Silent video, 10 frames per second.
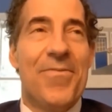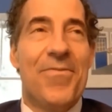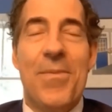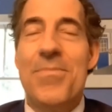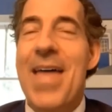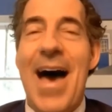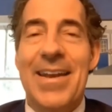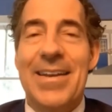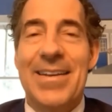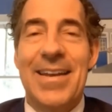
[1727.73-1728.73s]
from
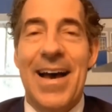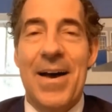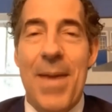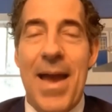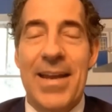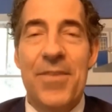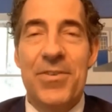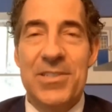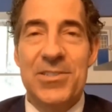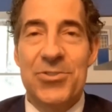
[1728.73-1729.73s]
that
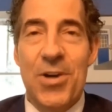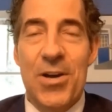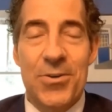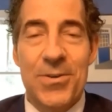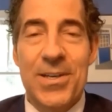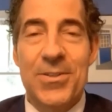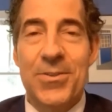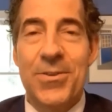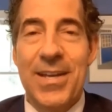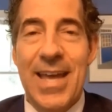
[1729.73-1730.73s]
magnificent struggle,
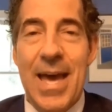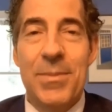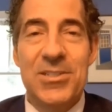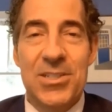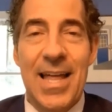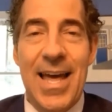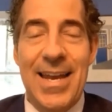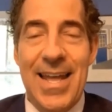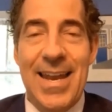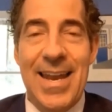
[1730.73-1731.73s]
including Emma
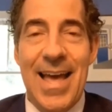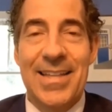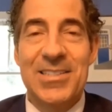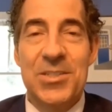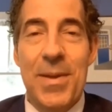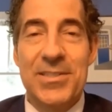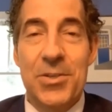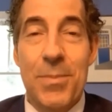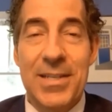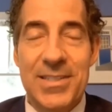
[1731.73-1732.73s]
Gillette and Ellen
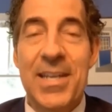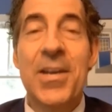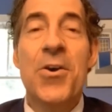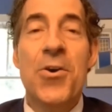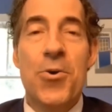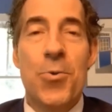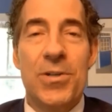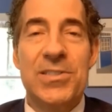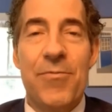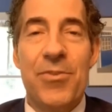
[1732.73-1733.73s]
Spencer Mussey, who
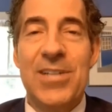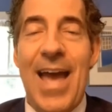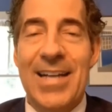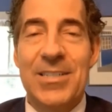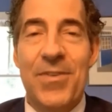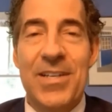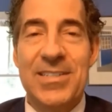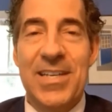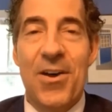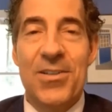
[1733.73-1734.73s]
were suffrage
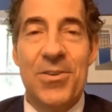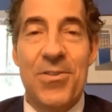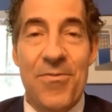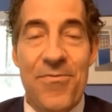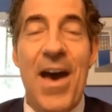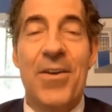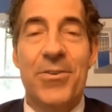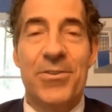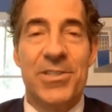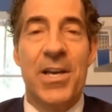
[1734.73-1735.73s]
activists and also the
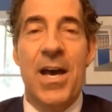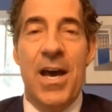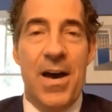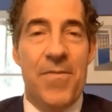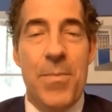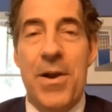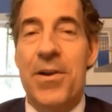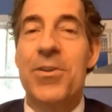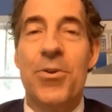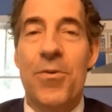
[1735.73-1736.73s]
founders of
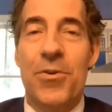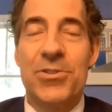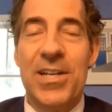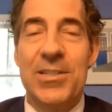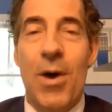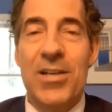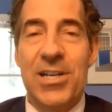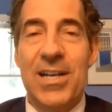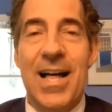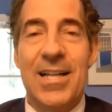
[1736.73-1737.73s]
American University's
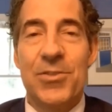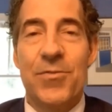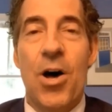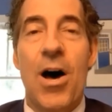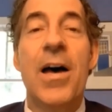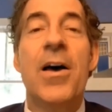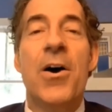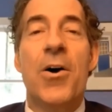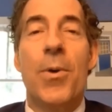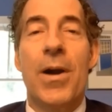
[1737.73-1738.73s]
Washington College of Law,
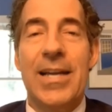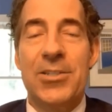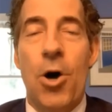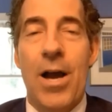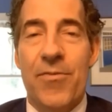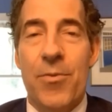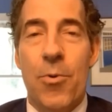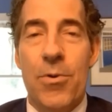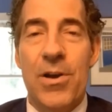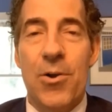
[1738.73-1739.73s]
where I taught for
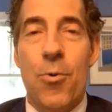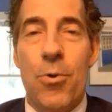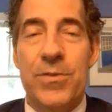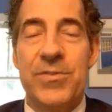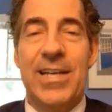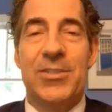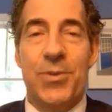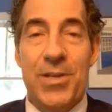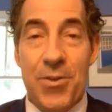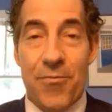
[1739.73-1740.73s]
more than a quarter of a
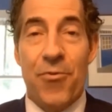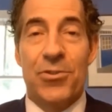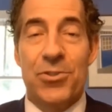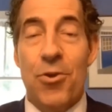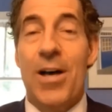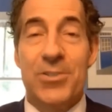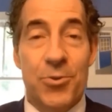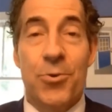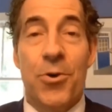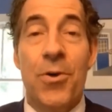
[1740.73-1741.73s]
century, the first law
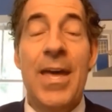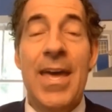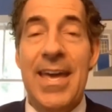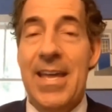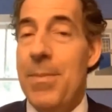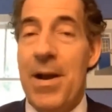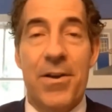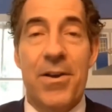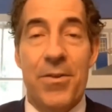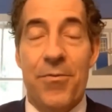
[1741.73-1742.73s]
school in
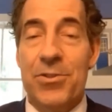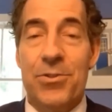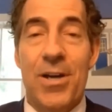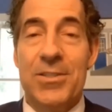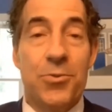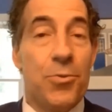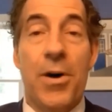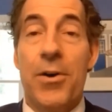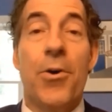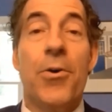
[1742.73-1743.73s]
America, the first law school
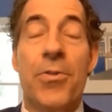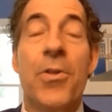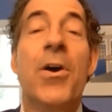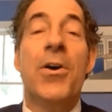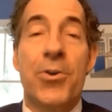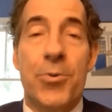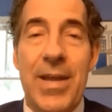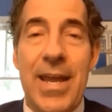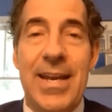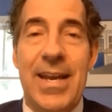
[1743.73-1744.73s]
on earth
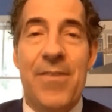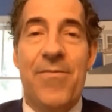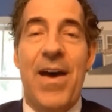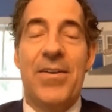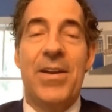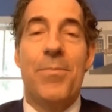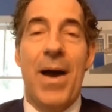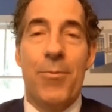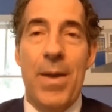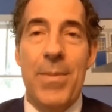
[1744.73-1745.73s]
created and founded
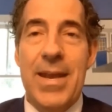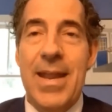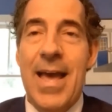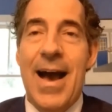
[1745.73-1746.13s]
by women.